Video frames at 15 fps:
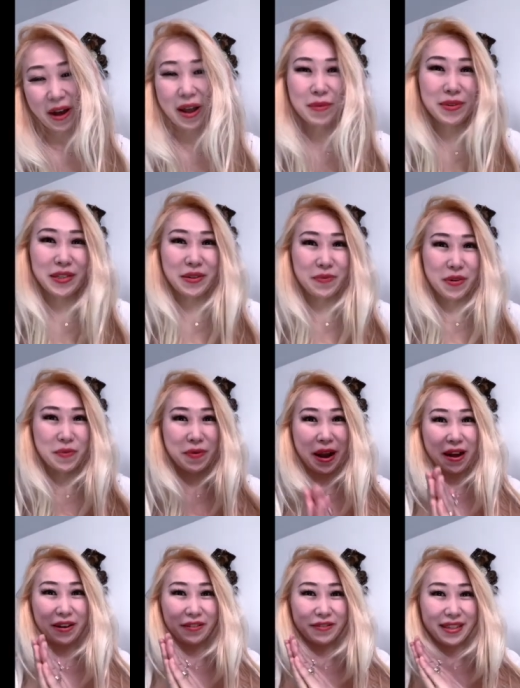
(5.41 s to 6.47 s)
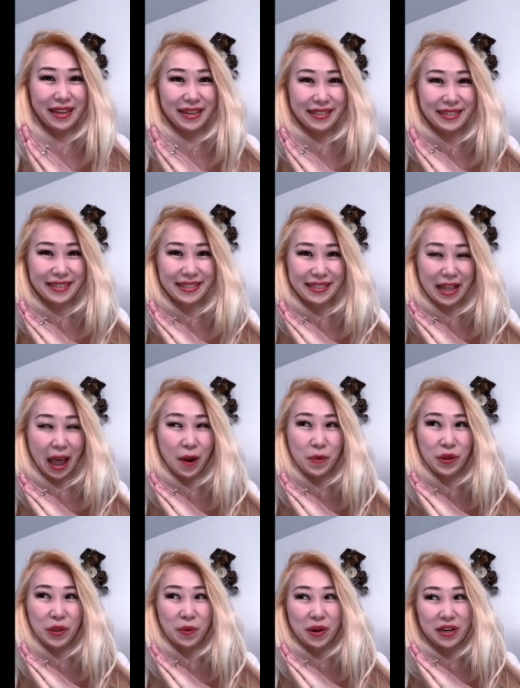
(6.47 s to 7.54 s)
I'm super proud of this. I
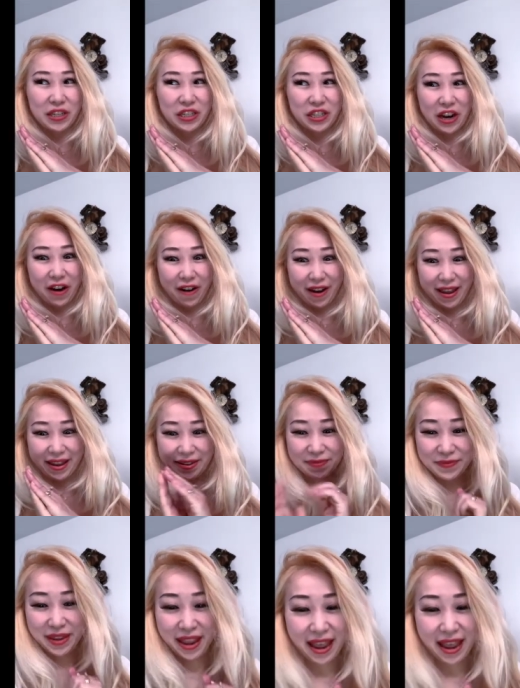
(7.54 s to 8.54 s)
really want to share it.